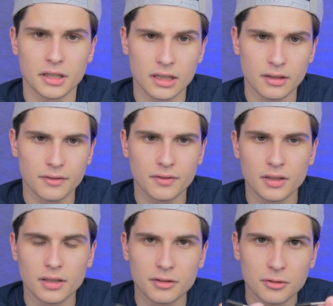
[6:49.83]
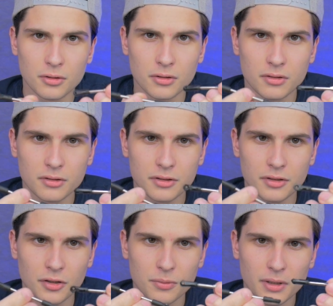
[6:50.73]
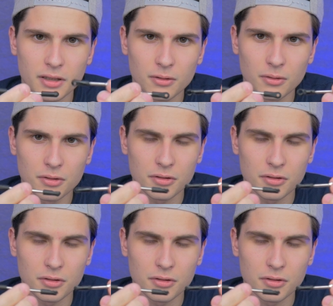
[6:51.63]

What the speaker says: I have 2 turnbuckles